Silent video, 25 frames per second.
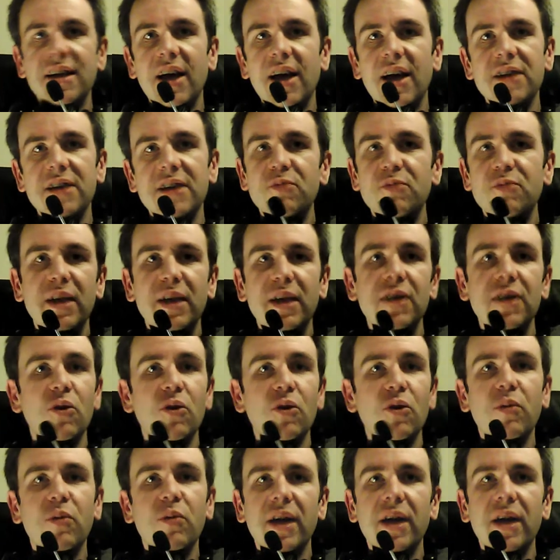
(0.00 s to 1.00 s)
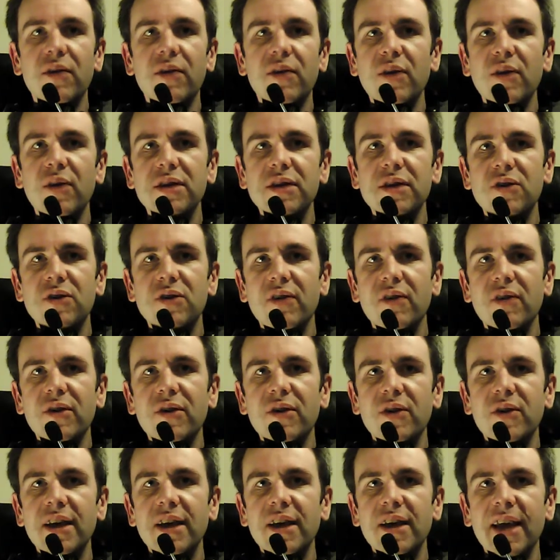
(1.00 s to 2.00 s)
I'd spend it all playing Race Driver
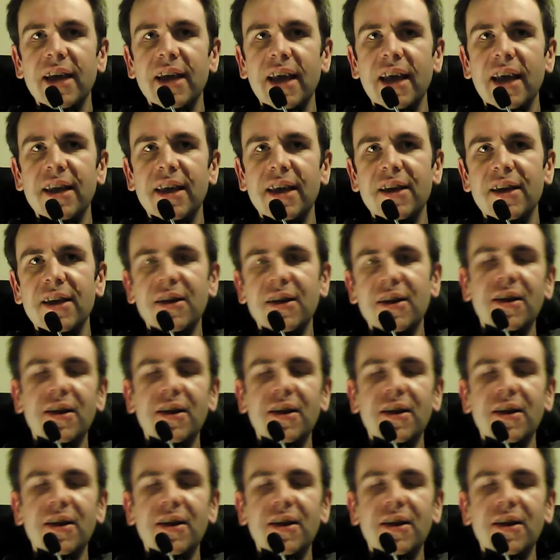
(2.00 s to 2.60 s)
Grid again,